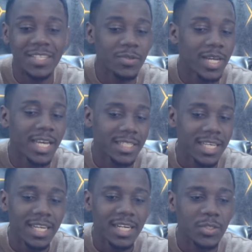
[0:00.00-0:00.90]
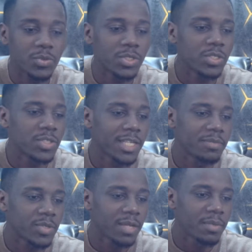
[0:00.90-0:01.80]
So, guys, let's continue
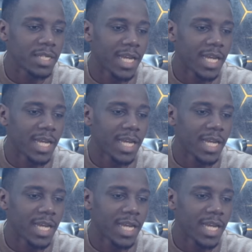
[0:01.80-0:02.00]
subscribing.